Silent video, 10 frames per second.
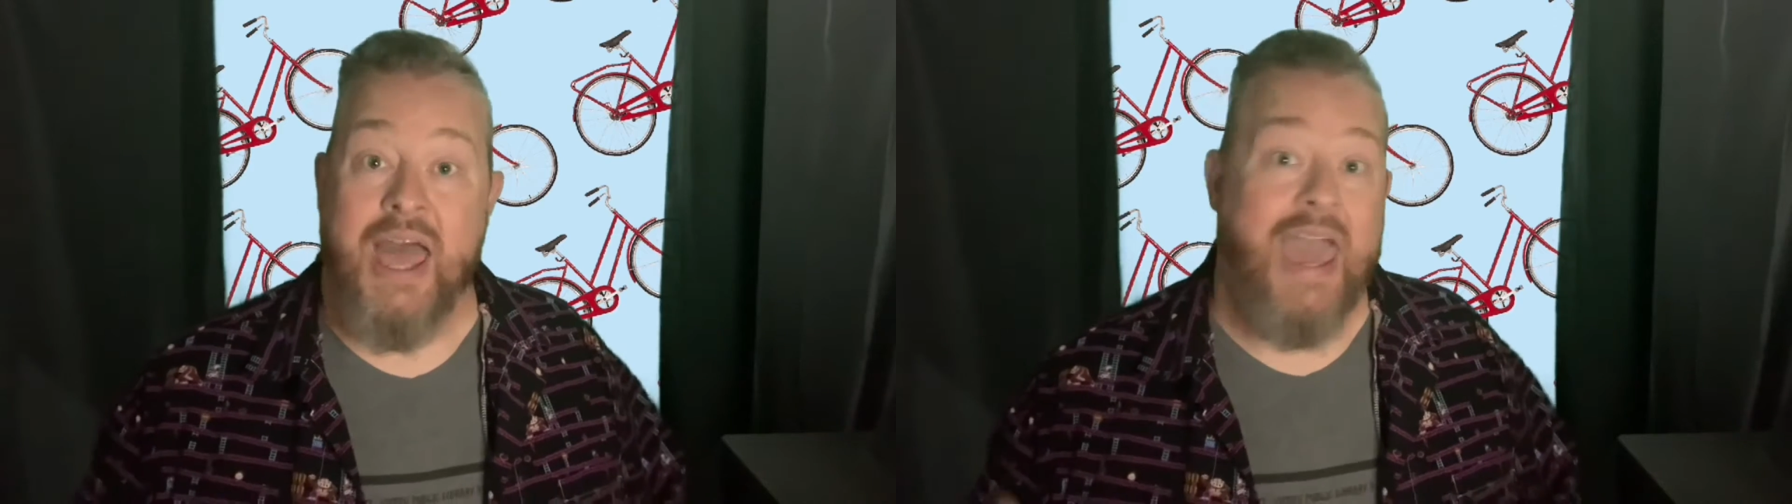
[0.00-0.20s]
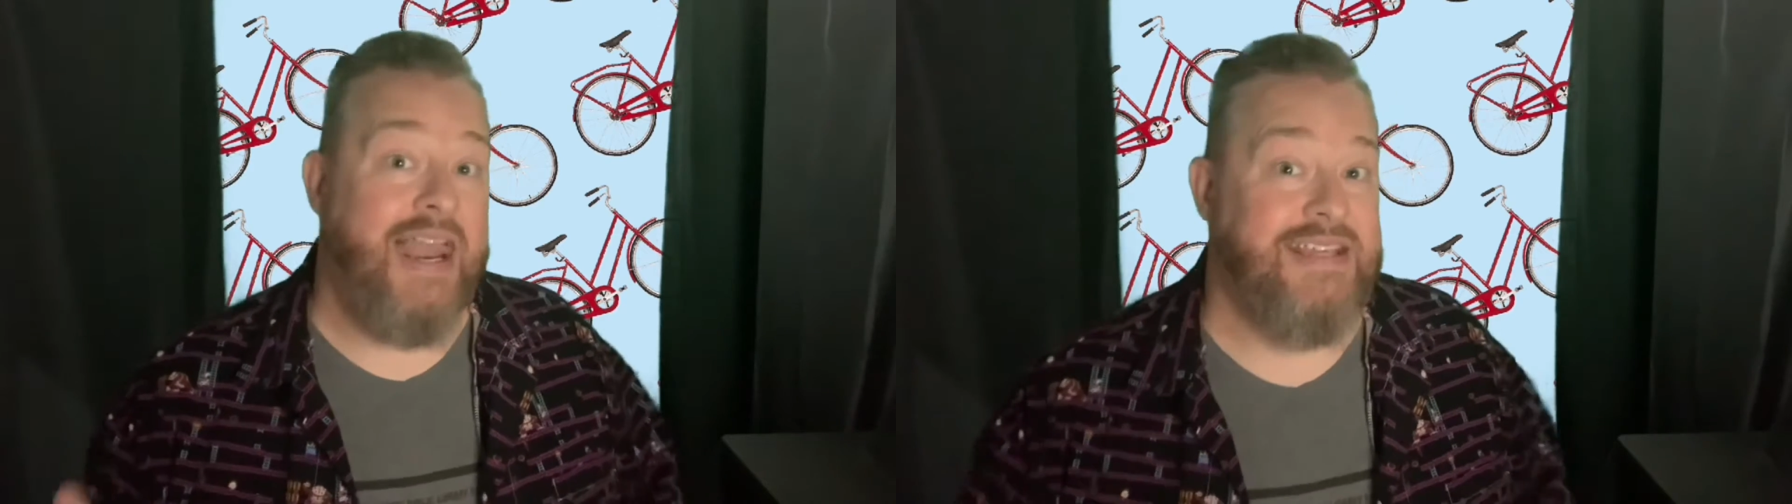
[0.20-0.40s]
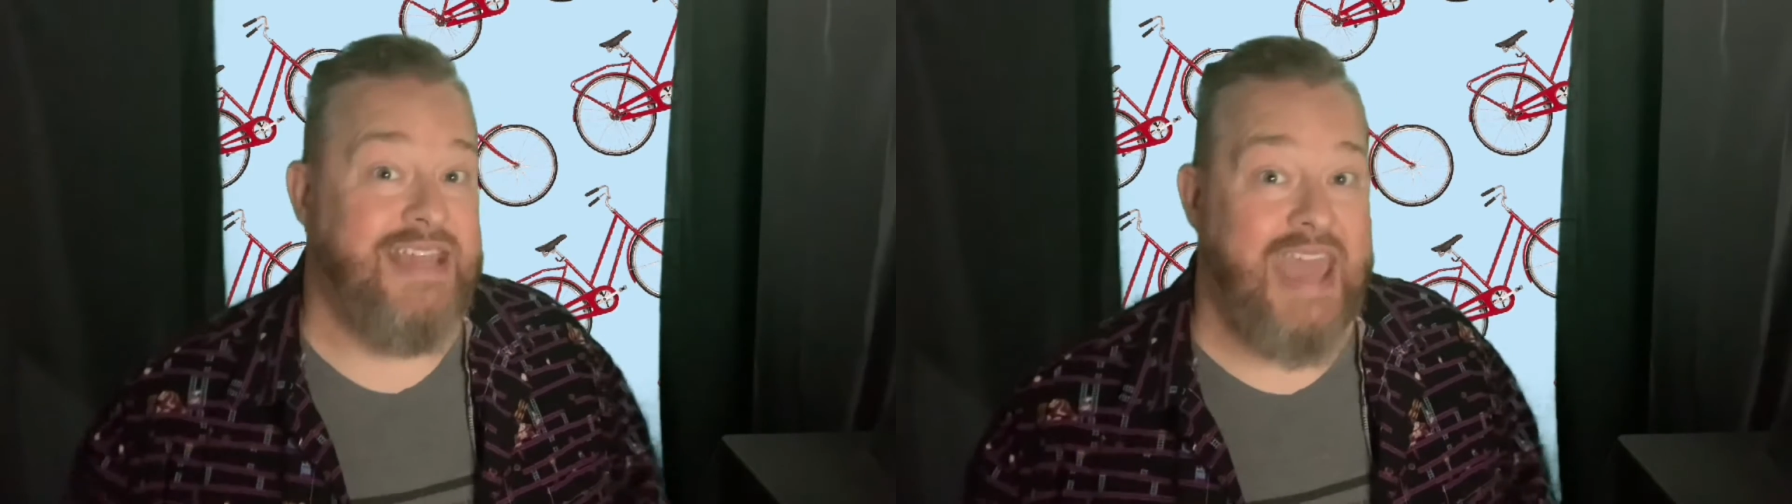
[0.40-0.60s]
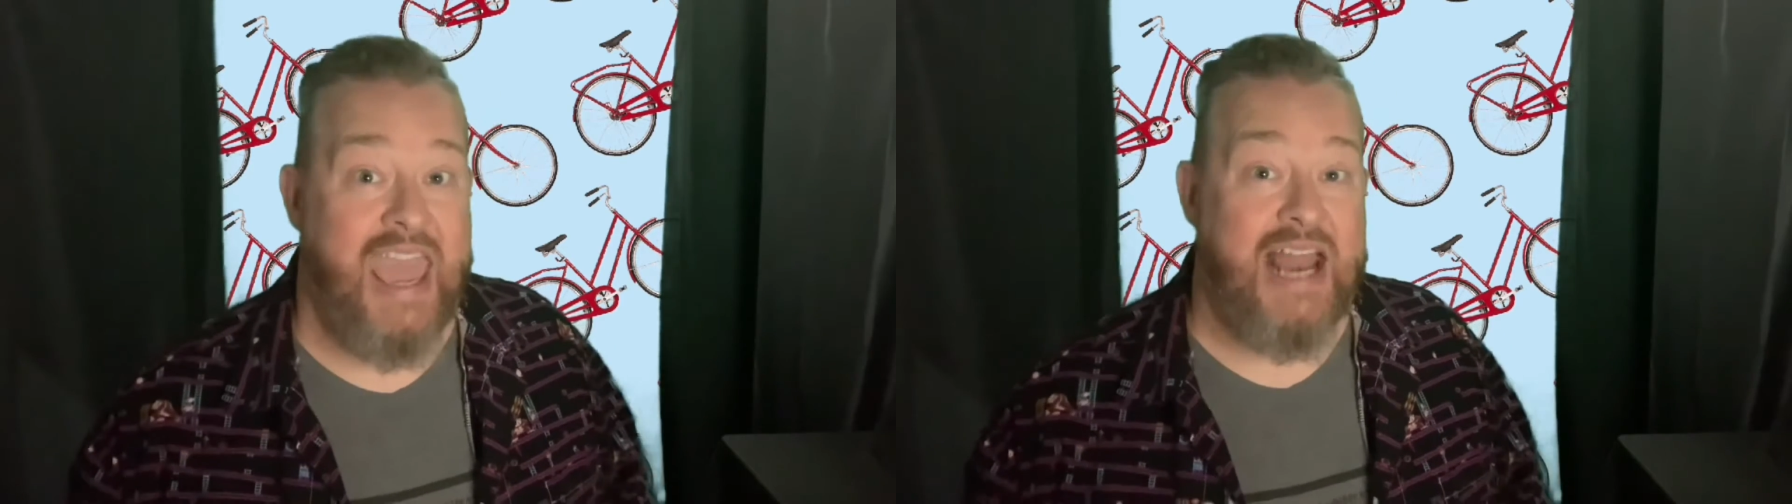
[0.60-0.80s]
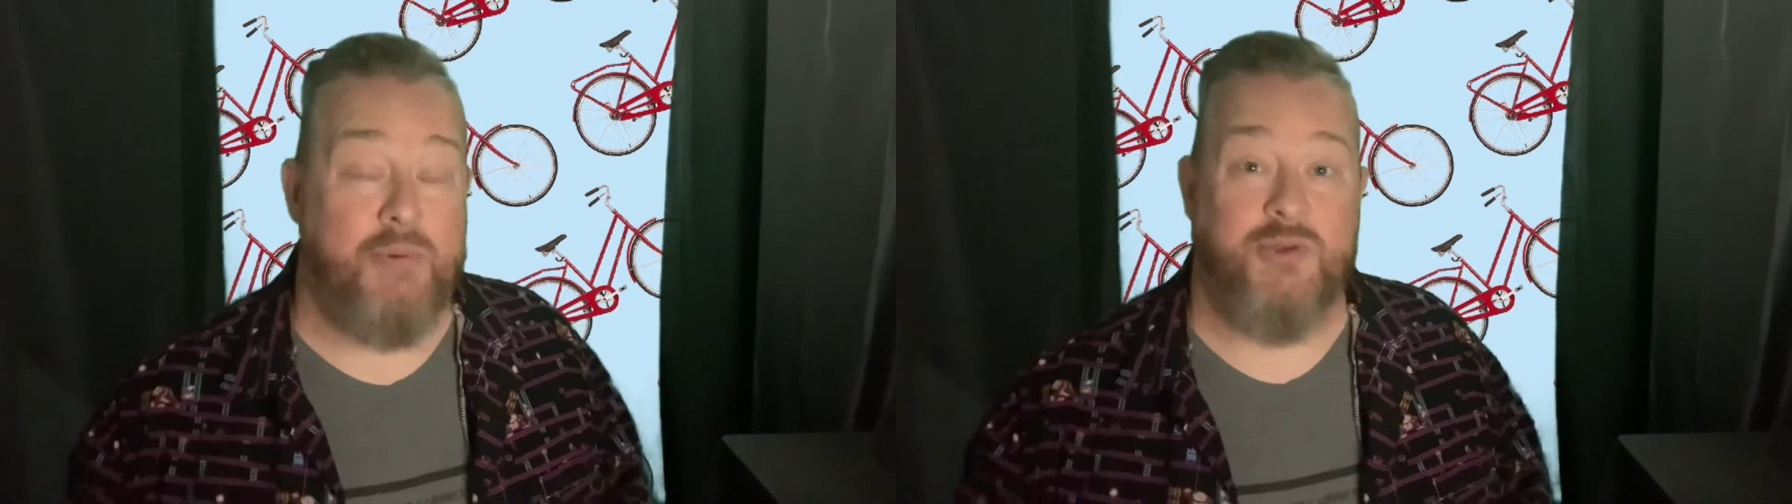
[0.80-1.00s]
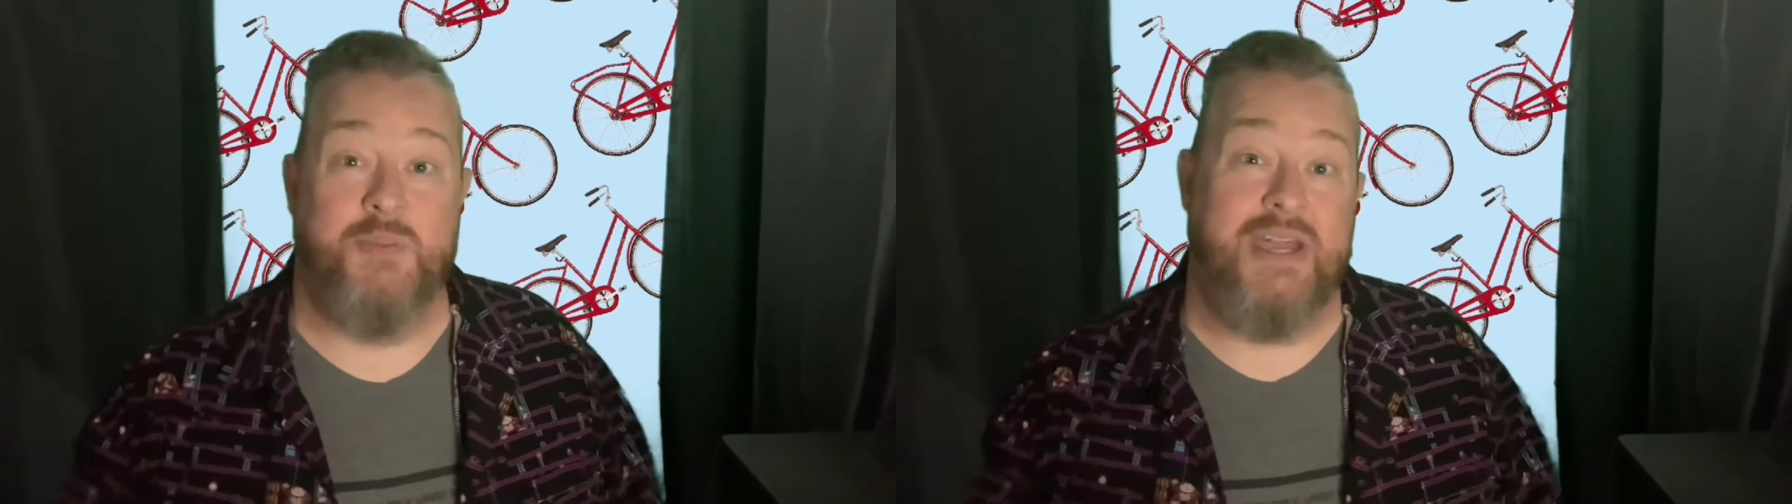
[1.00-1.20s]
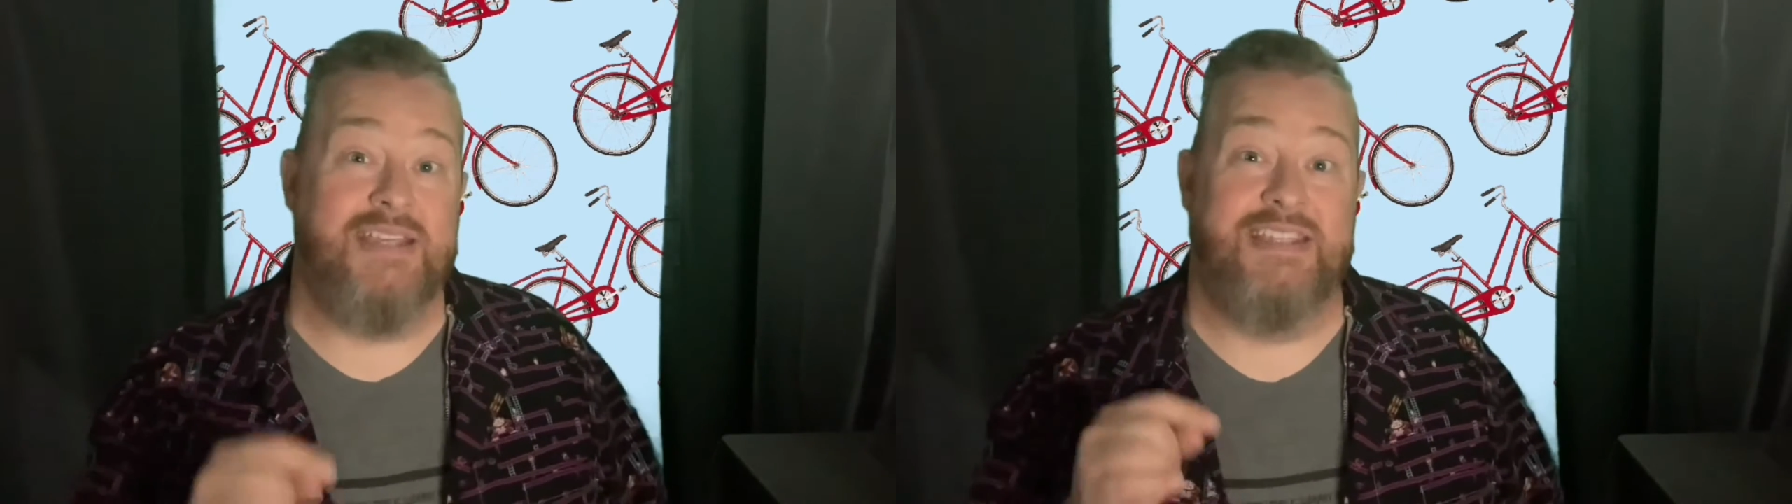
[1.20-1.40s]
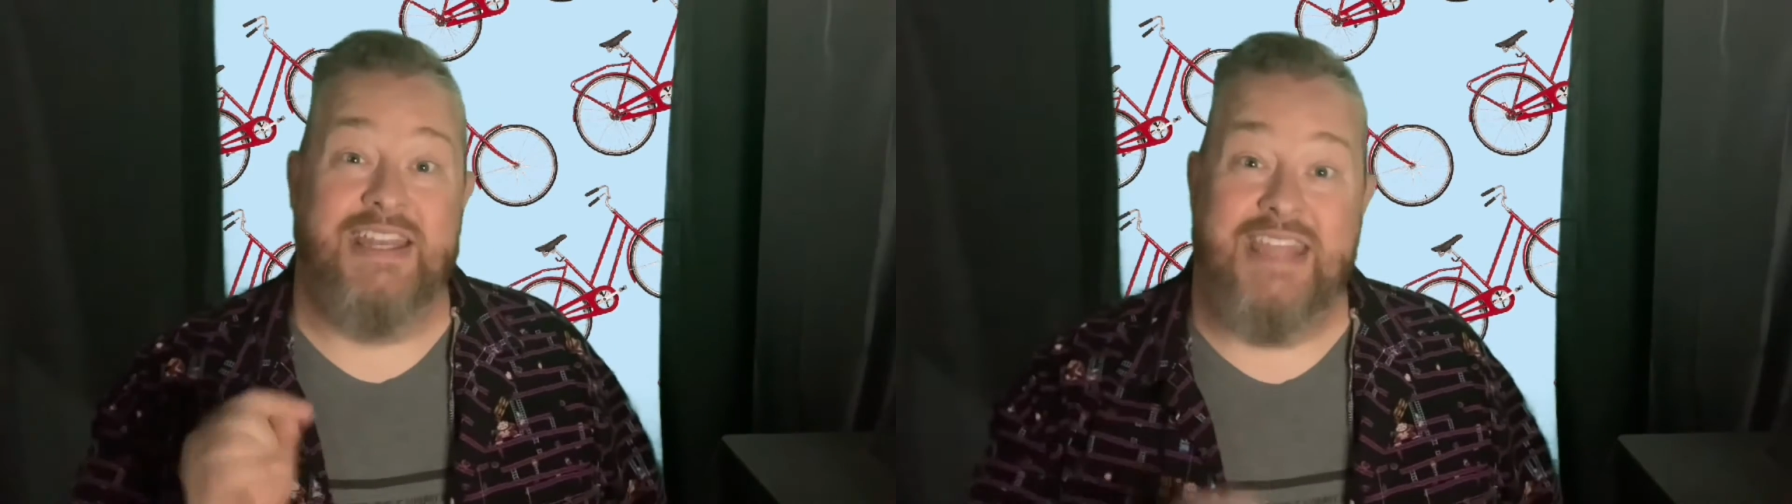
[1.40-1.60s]
And I say animals because
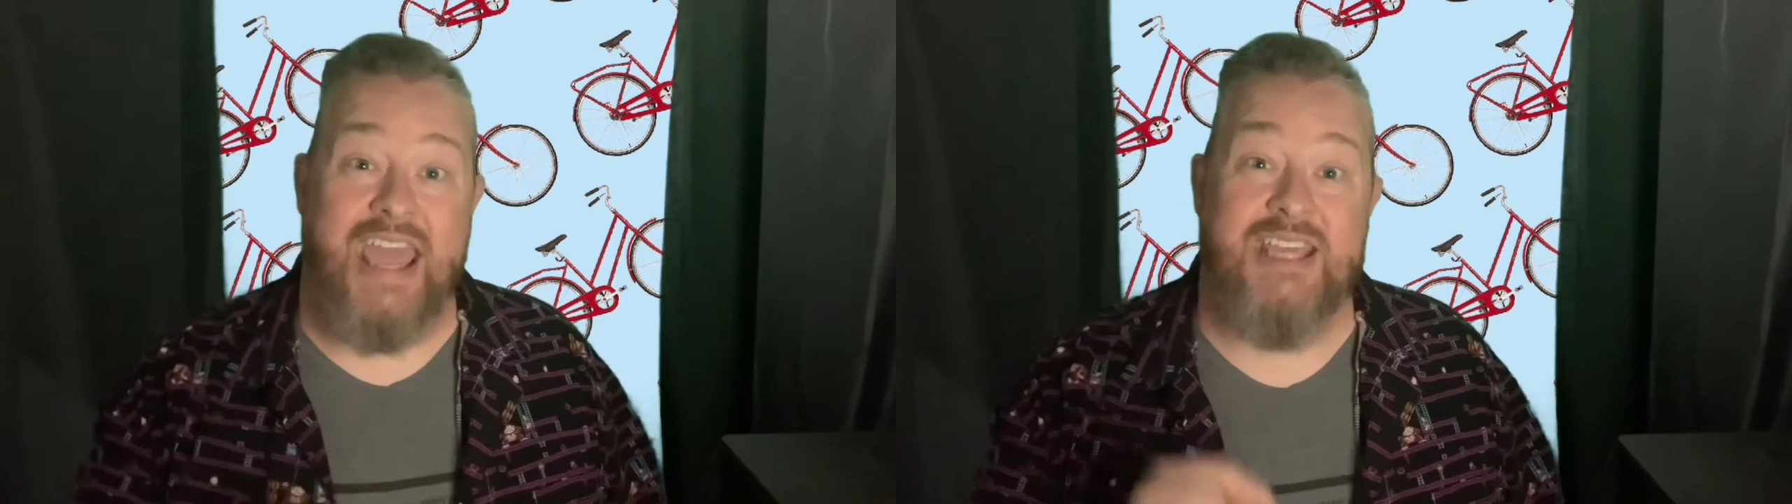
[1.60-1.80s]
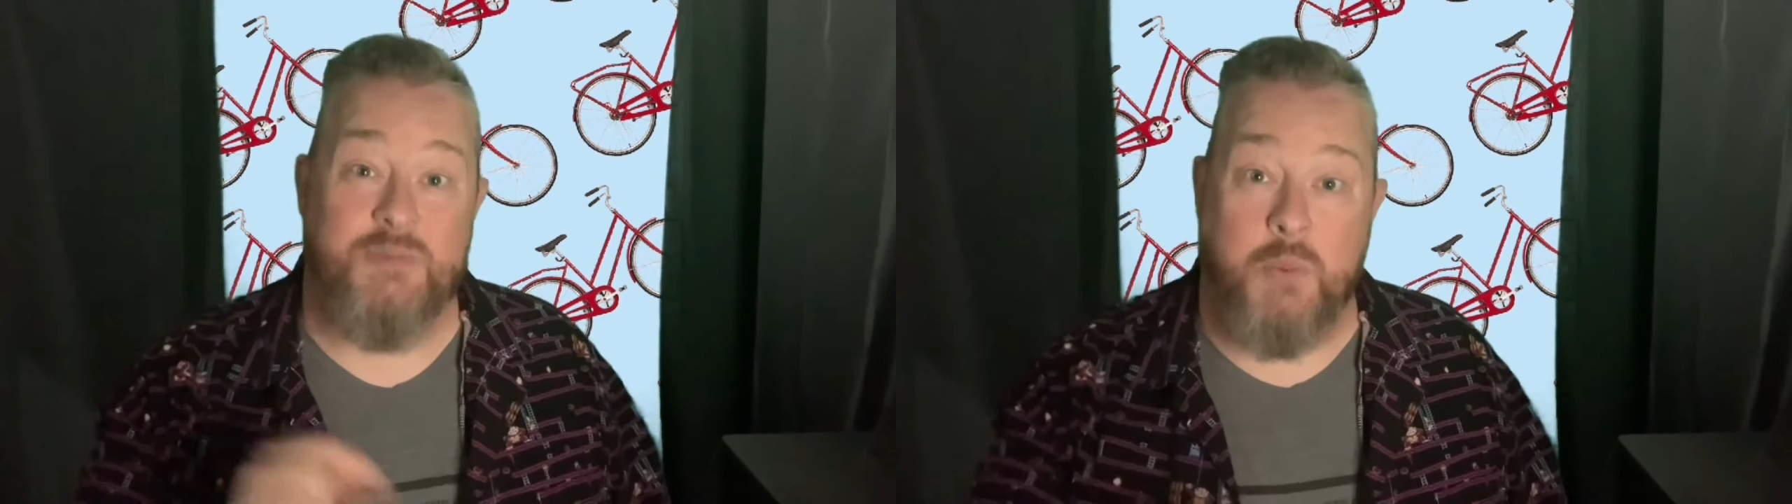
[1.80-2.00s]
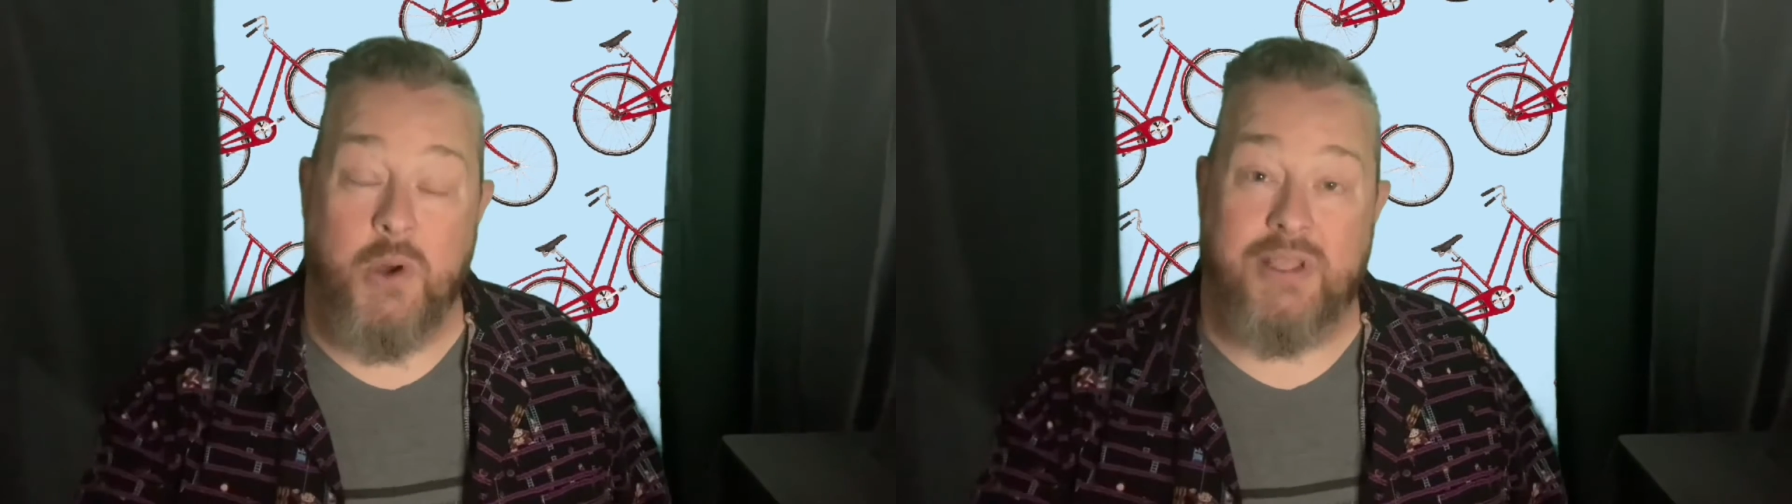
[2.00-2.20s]
today's book